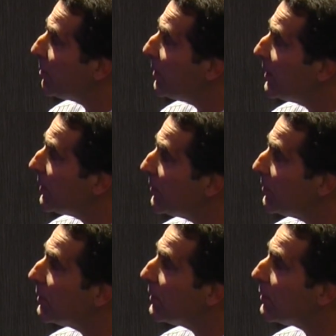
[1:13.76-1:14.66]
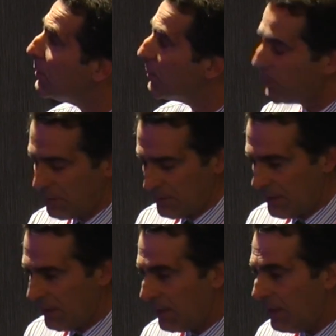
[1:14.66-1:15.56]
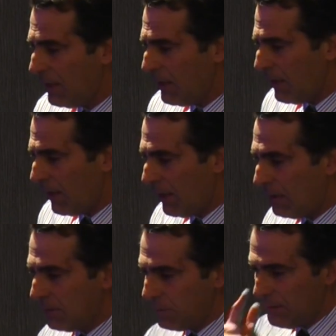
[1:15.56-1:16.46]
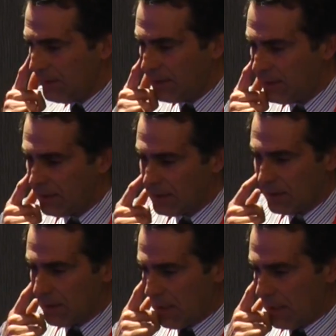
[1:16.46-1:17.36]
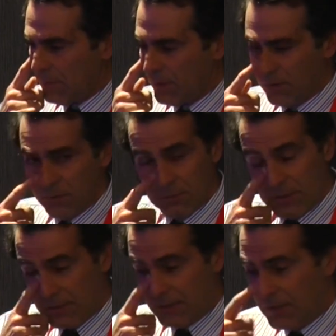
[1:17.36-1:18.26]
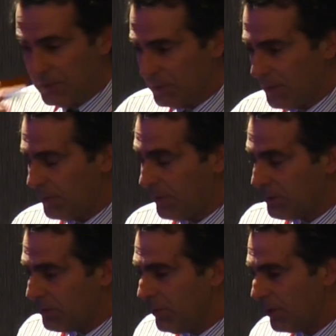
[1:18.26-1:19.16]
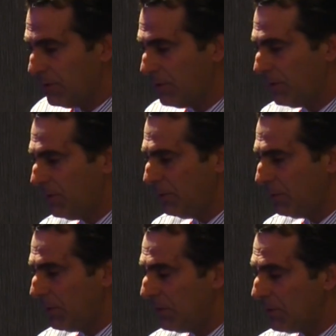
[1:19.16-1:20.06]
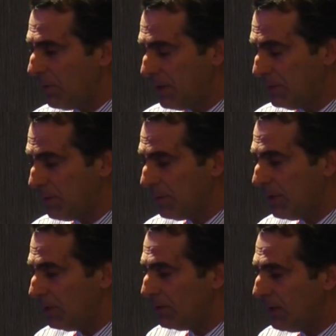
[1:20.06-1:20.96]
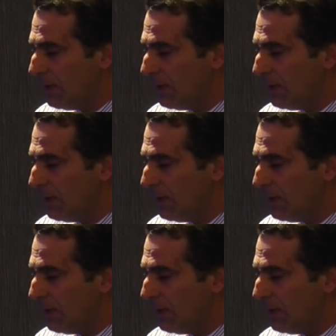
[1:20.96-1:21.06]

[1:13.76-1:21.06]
speakers during the course of the day. And really, I don't really need to elaborate too much to this audience about inflammation,